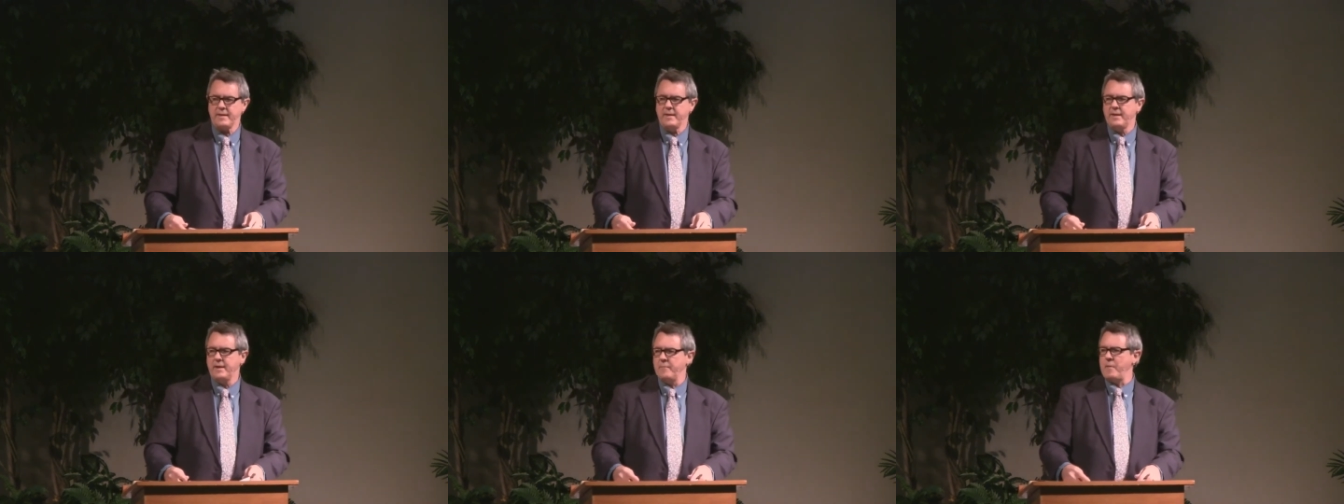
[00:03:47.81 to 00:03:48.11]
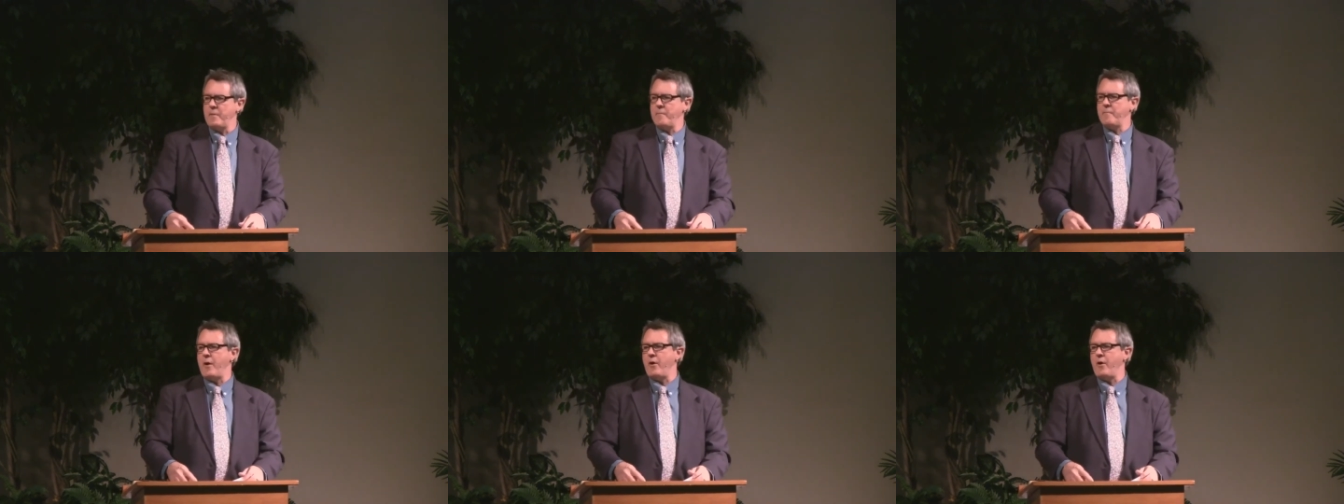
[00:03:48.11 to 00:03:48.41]
And
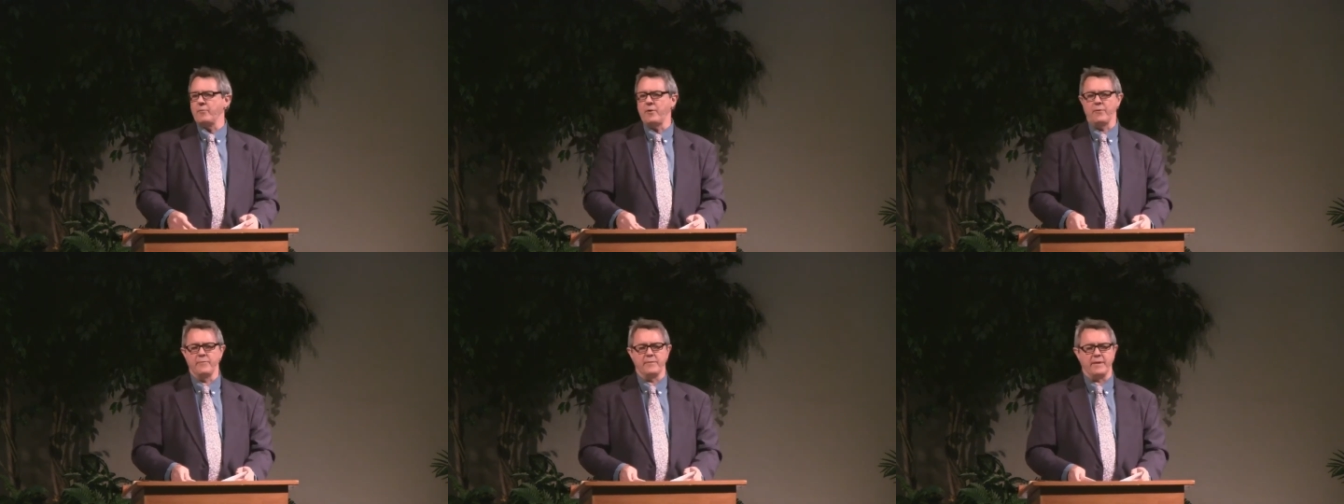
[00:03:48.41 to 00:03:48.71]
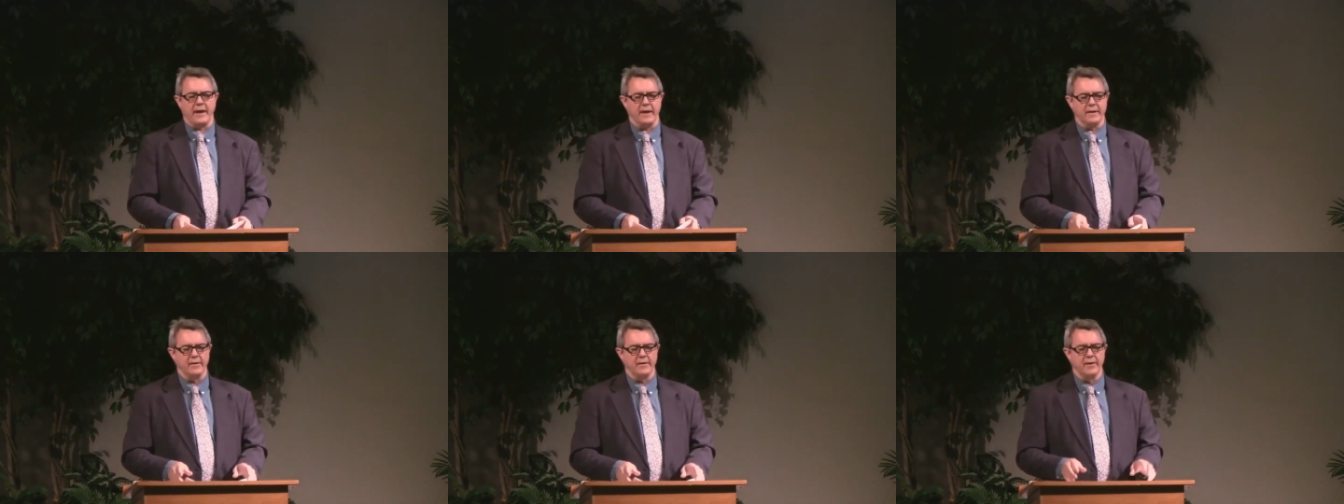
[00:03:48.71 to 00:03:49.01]
when Paul wrote
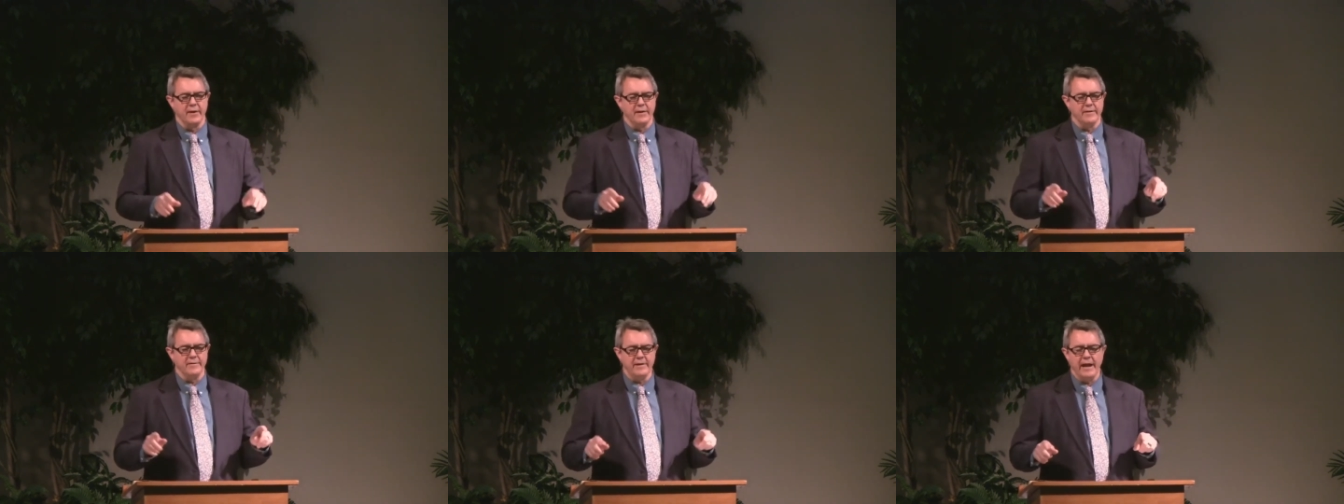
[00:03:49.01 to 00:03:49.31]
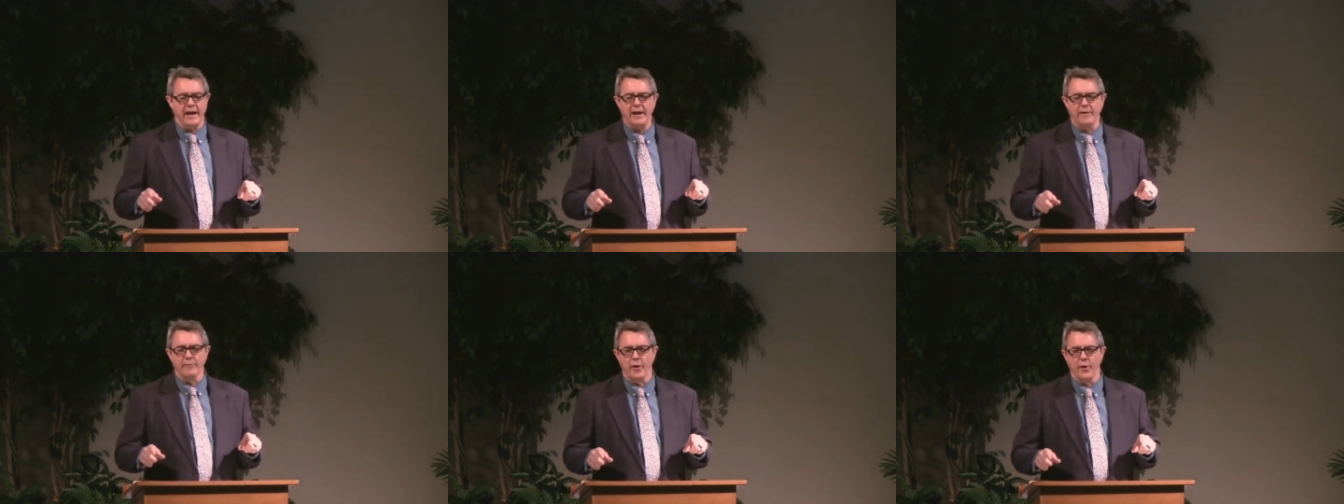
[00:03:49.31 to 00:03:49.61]
that,
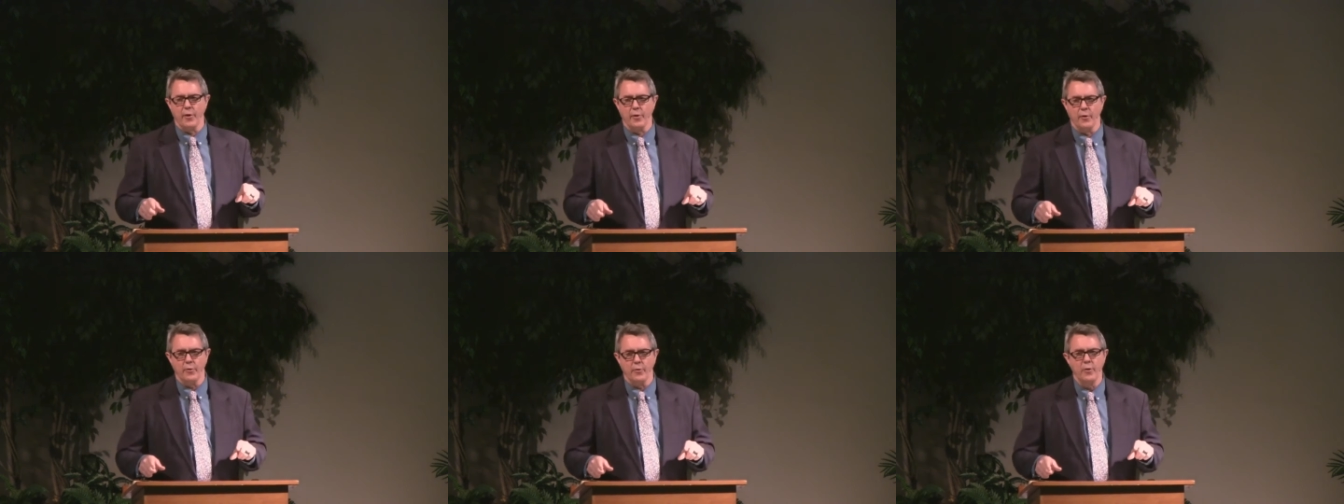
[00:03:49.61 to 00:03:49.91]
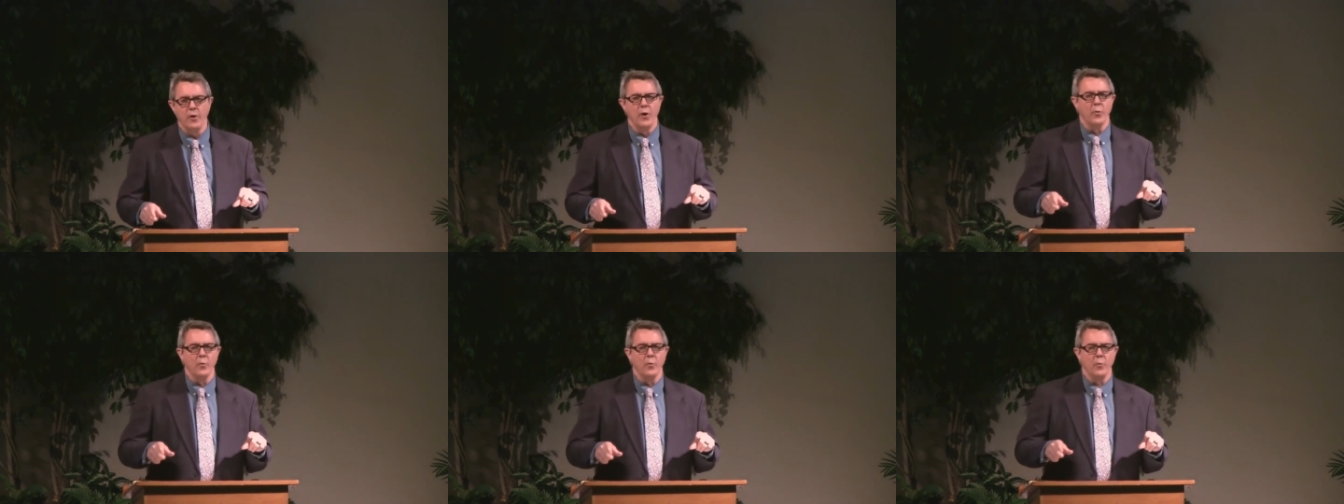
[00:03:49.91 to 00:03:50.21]
Nero
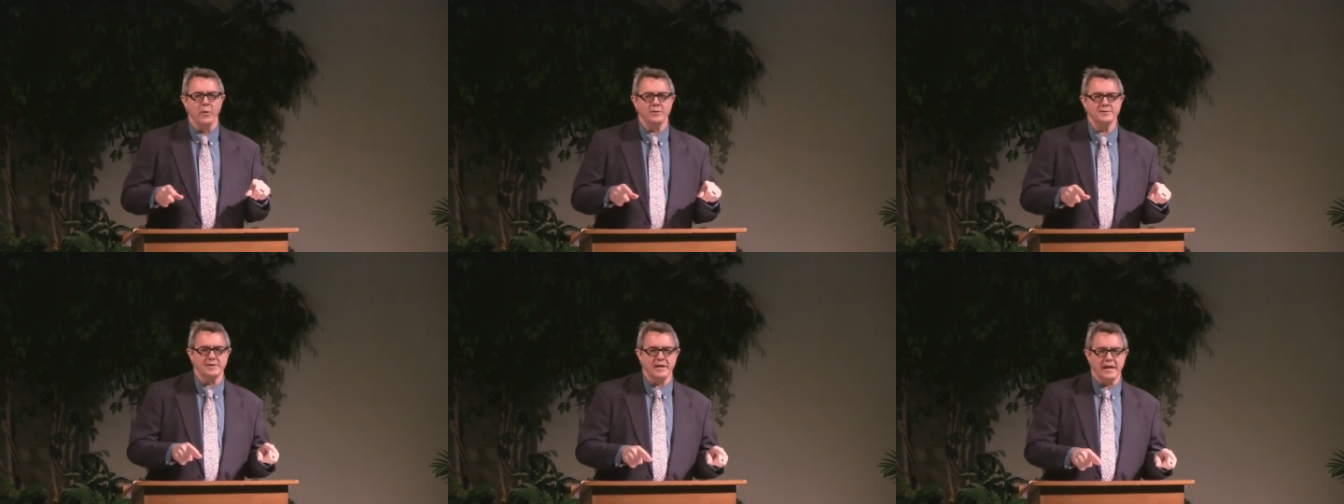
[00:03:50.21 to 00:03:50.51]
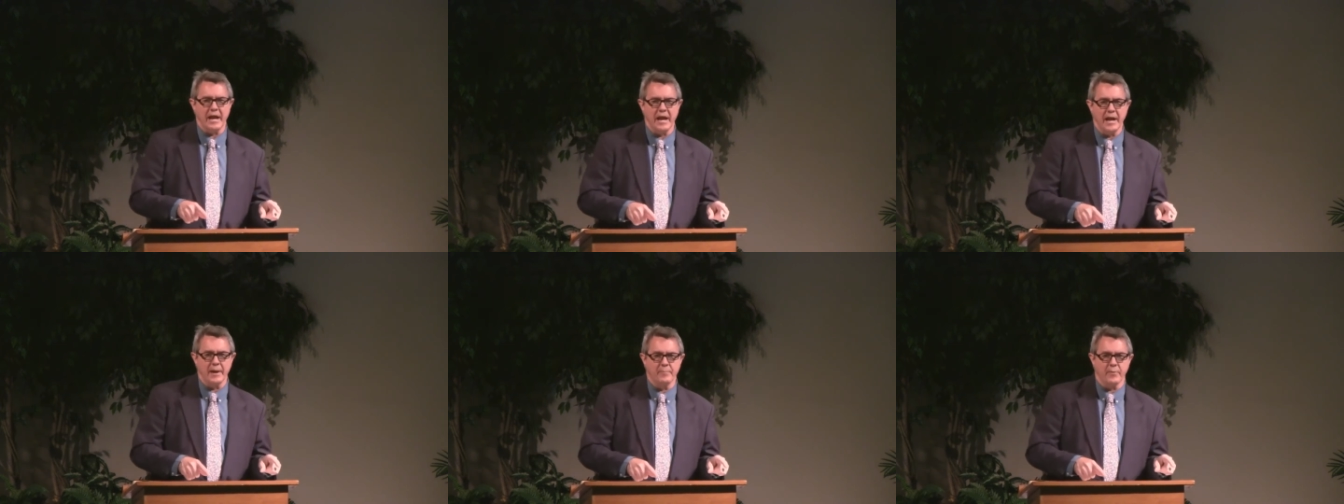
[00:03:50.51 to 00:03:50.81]
was
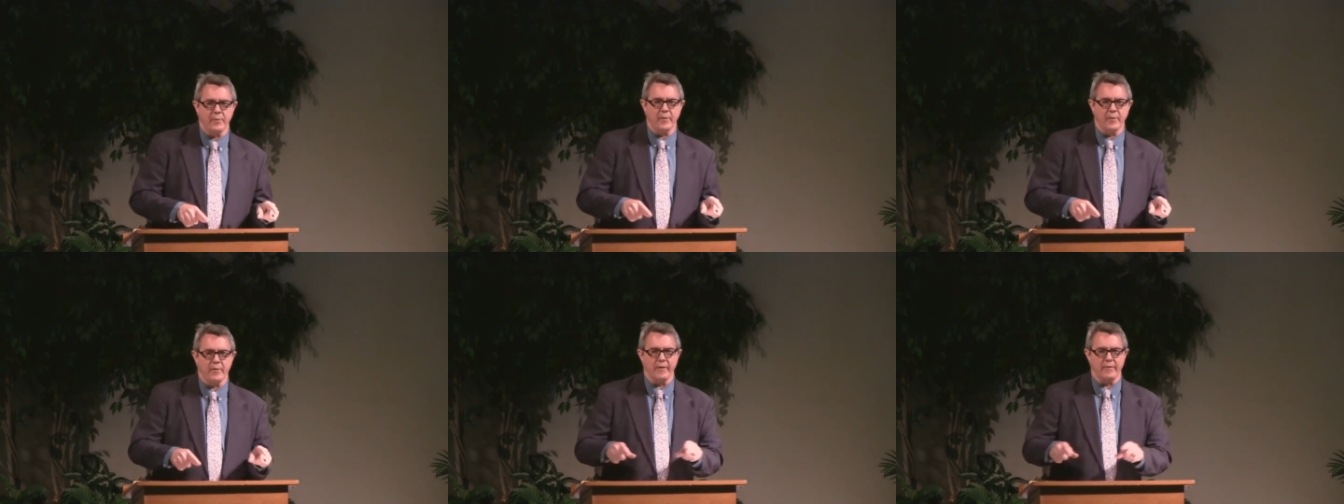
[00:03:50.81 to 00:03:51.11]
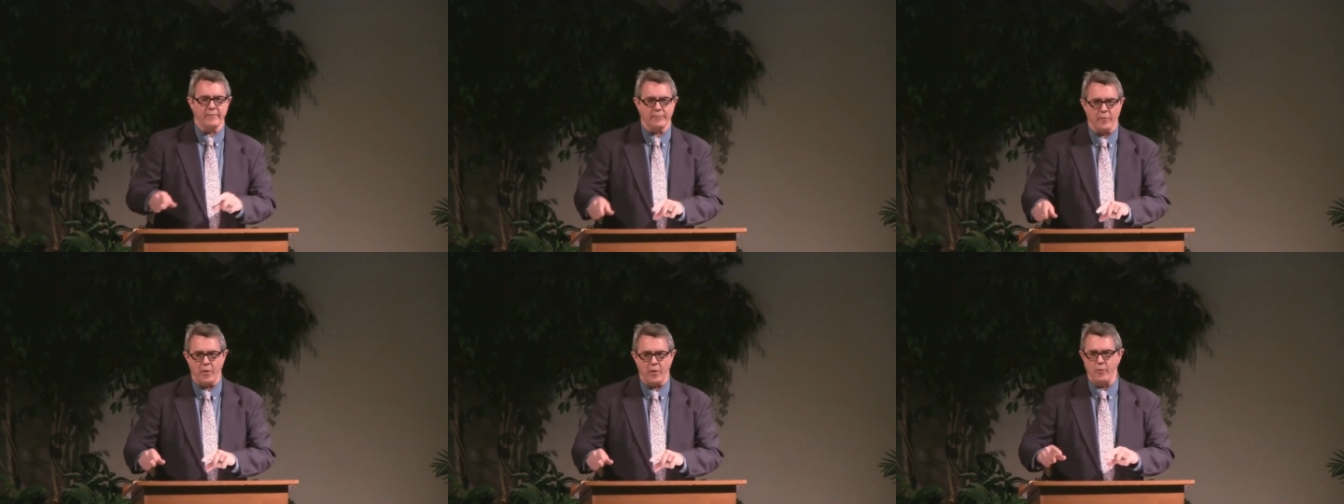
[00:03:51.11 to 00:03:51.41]
the emperor
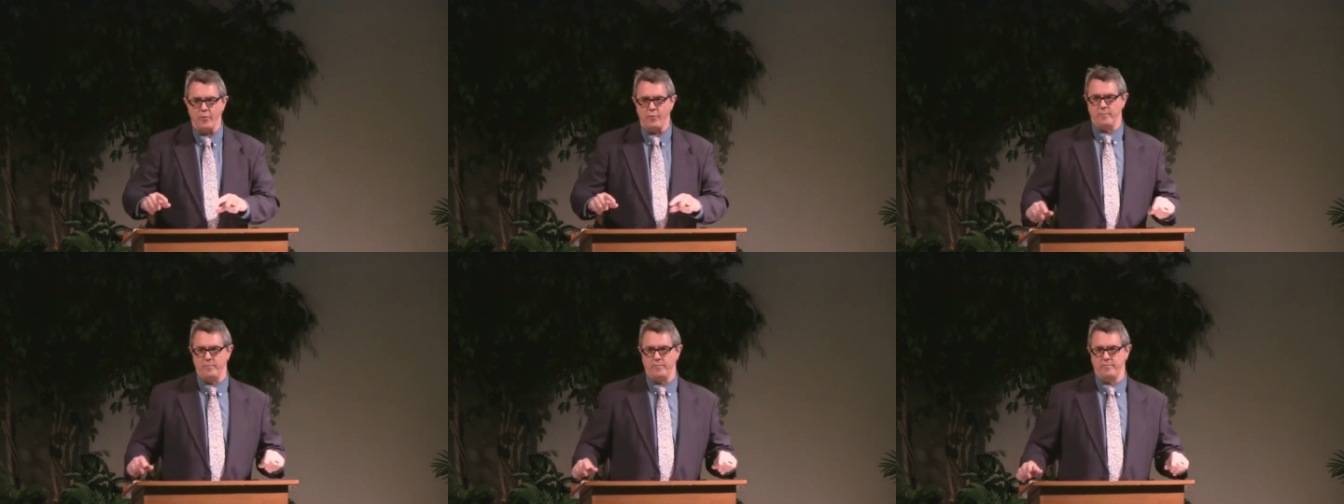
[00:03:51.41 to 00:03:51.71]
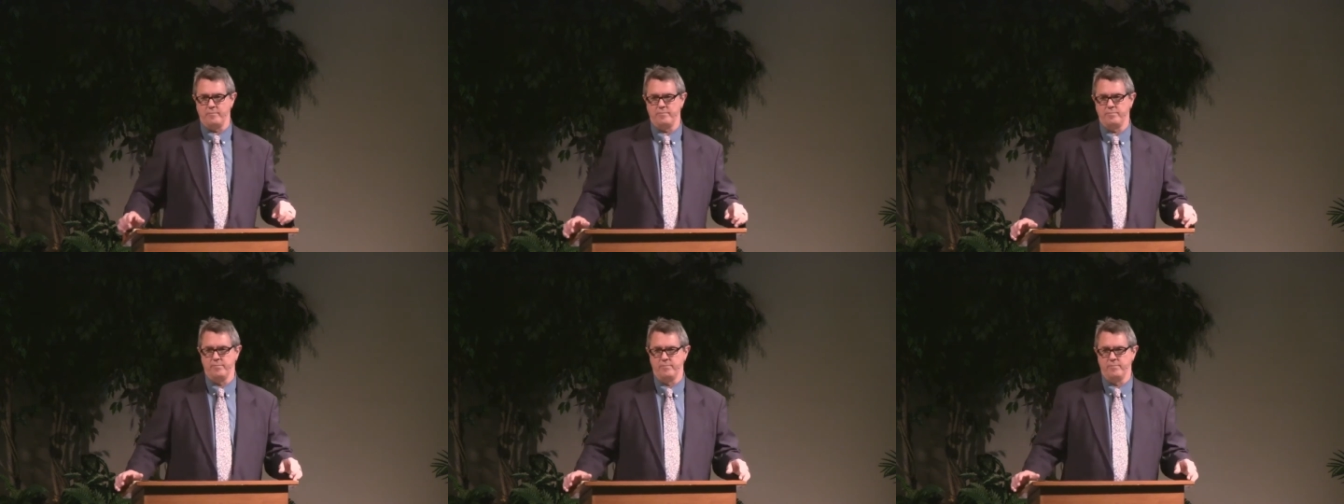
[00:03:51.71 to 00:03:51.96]
of Rome.